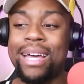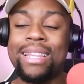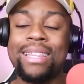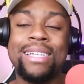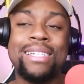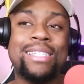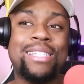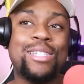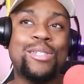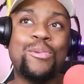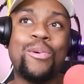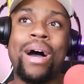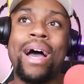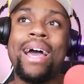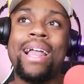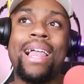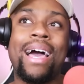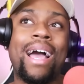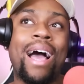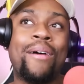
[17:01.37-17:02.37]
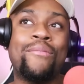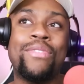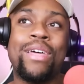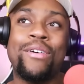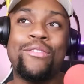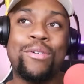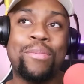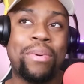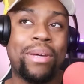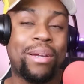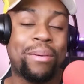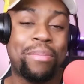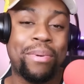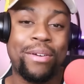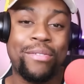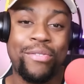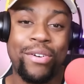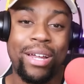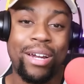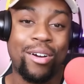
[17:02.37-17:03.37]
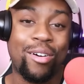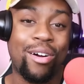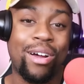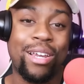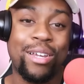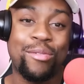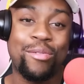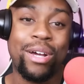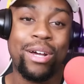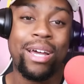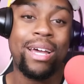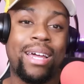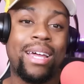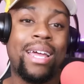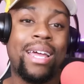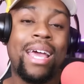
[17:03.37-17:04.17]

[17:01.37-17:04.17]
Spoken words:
This is why, like, I've never been a big fan of Carly Red,